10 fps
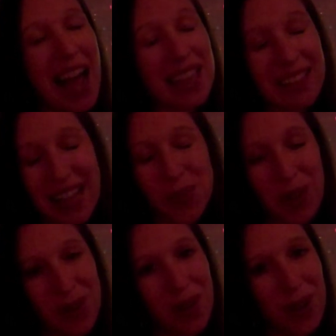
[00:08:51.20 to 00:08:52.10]
I think that's
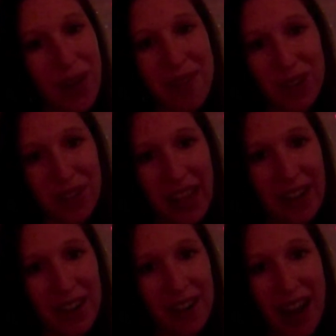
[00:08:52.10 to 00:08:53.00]
when you know you have a good
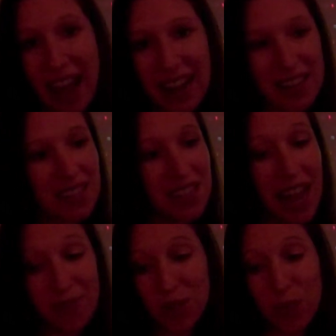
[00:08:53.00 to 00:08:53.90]
editor, and it doesn't
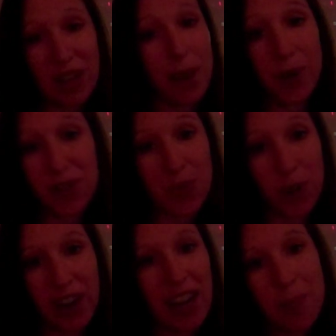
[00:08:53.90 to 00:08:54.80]
have to be a person
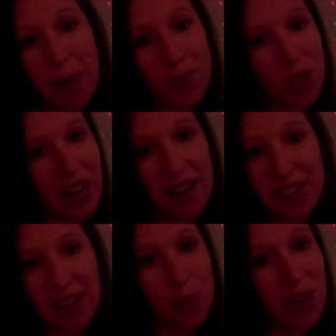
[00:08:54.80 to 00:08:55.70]
working at a publishing
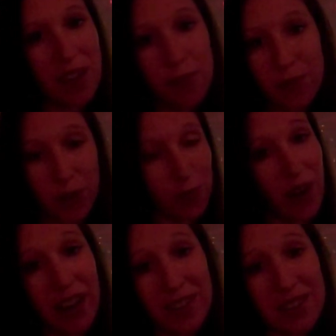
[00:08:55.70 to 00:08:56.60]
house. It can be your
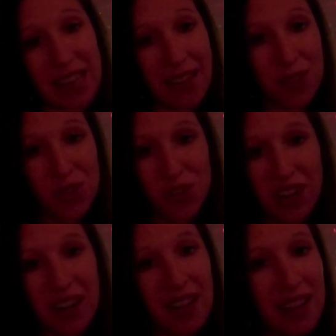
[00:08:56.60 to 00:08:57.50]
friend down the
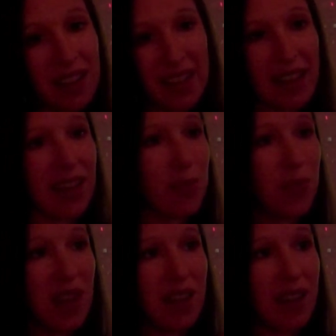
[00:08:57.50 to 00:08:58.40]
street. It can
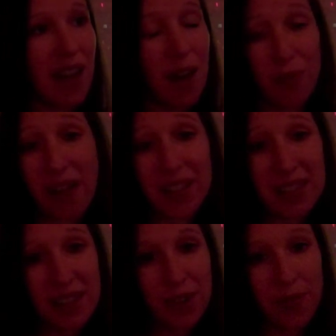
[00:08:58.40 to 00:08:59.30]
be a
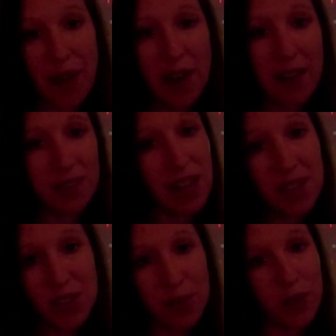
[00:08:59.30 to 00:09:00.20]
relative. I've had
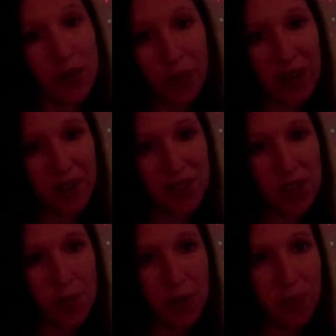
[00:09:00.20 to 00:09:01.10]
tons of good
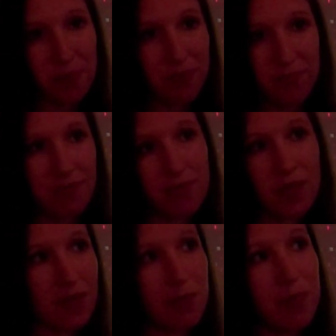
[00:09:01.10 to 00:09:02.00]
readers over
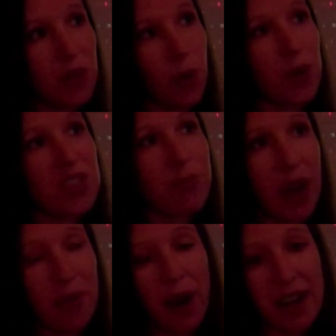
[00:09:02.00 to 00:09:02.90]
the course of
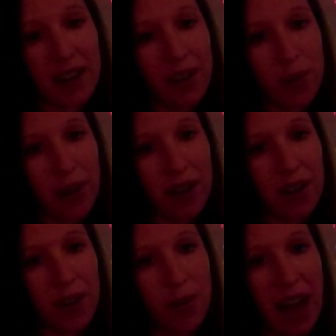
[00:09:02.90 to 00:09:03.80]
my writing
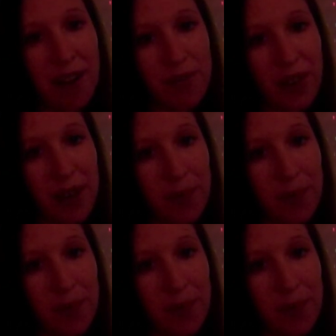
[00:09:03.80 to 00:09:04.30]
career who have